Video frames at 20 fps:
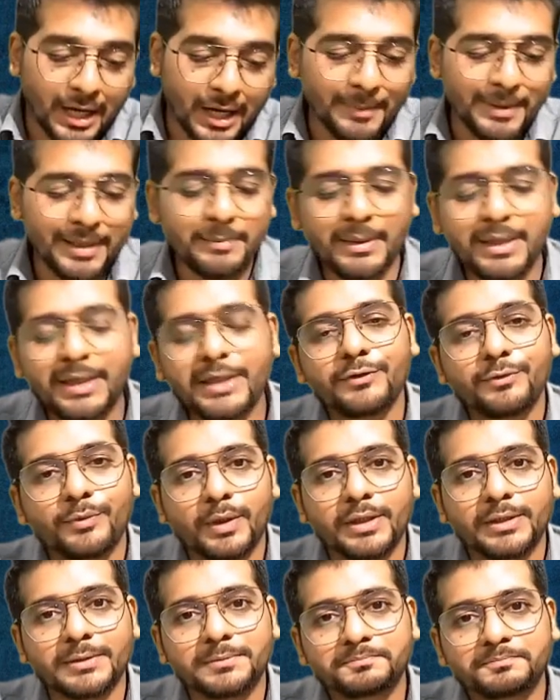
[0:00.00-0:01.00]
Amendment is
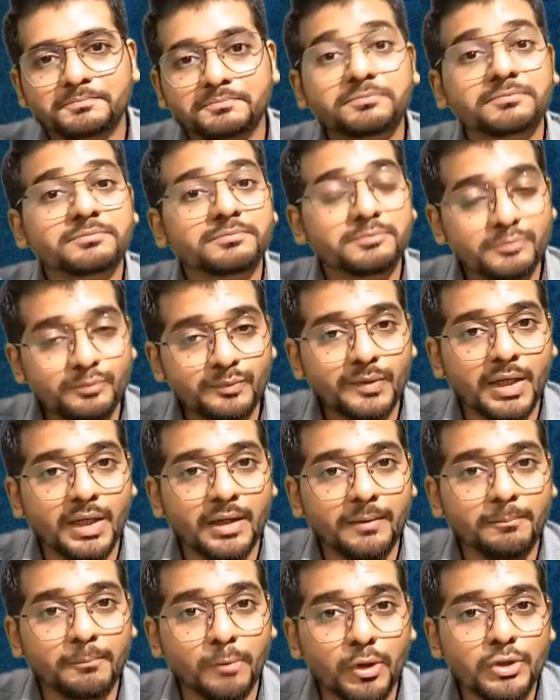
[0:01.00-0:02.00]
what?
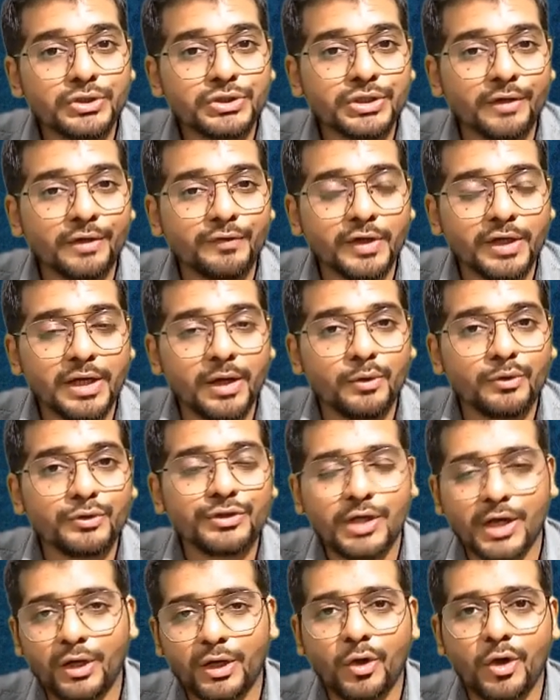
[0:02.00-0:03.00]
Books of
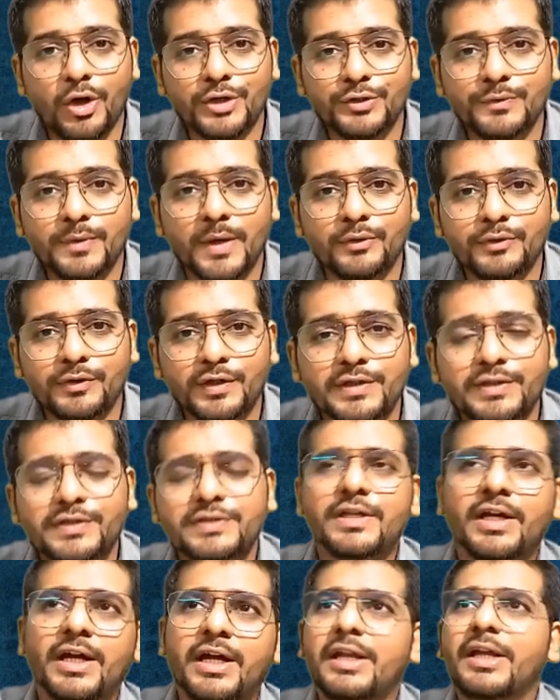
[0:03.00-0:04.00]
accounts, records,
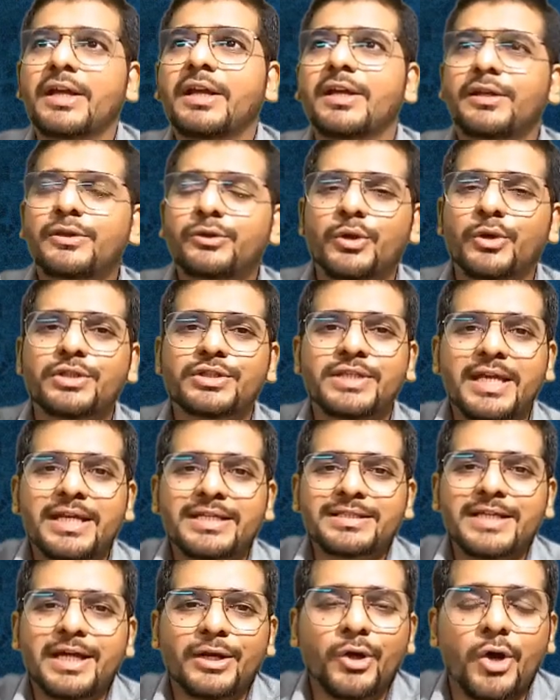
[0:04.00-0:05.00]
vouchers. Sir, those
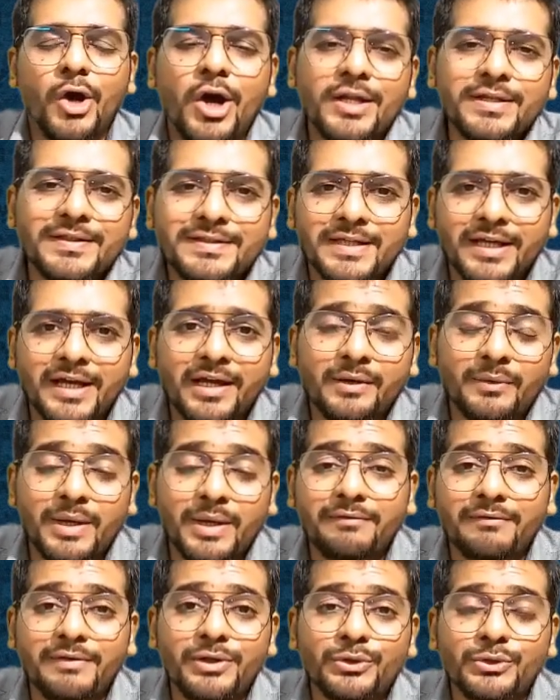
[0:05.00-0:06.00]
days are gone, sir,
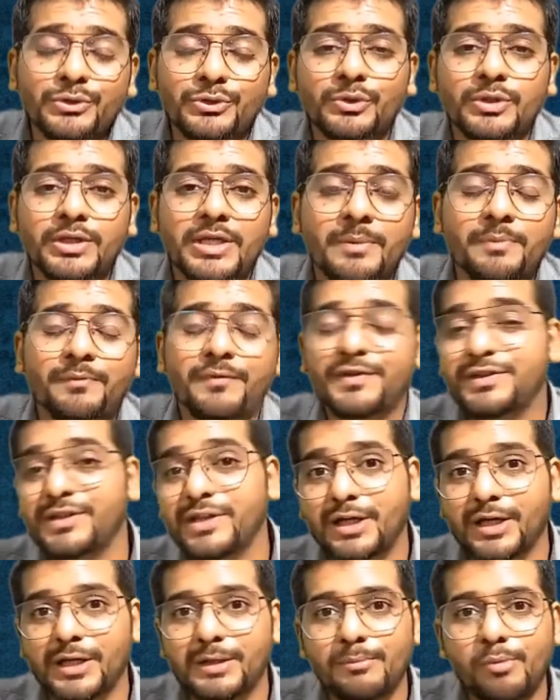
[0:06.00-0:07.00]
when we used to keep
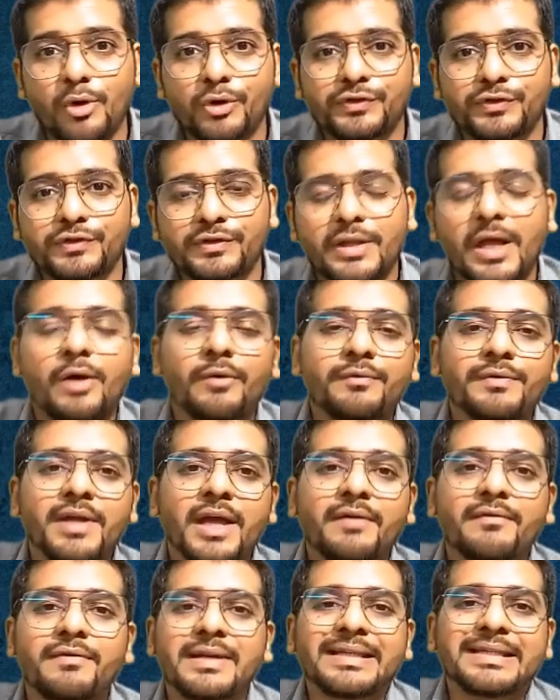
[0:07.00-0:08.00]
physical books. Now
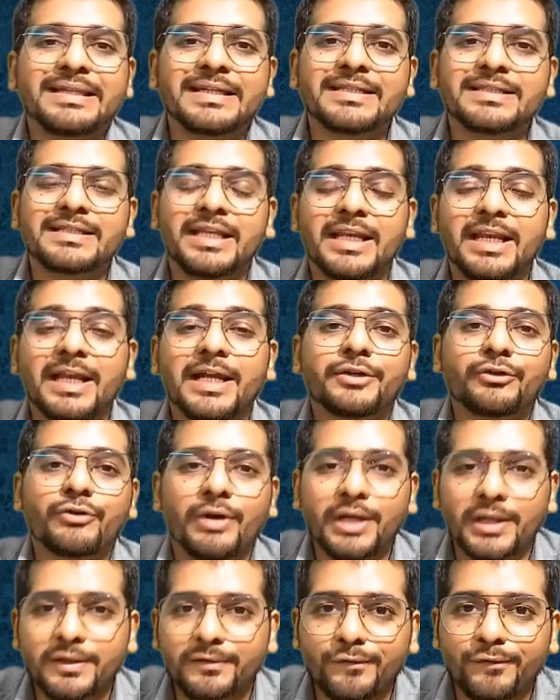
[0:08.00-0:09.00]
everything is in
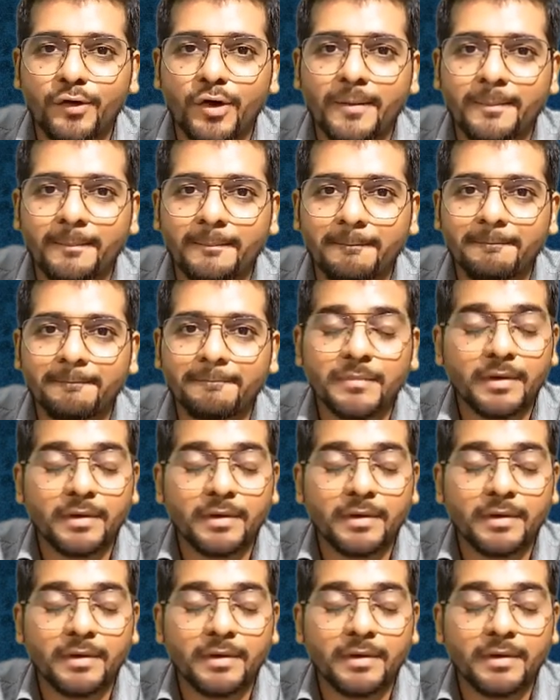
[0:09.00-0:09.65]
electronic form.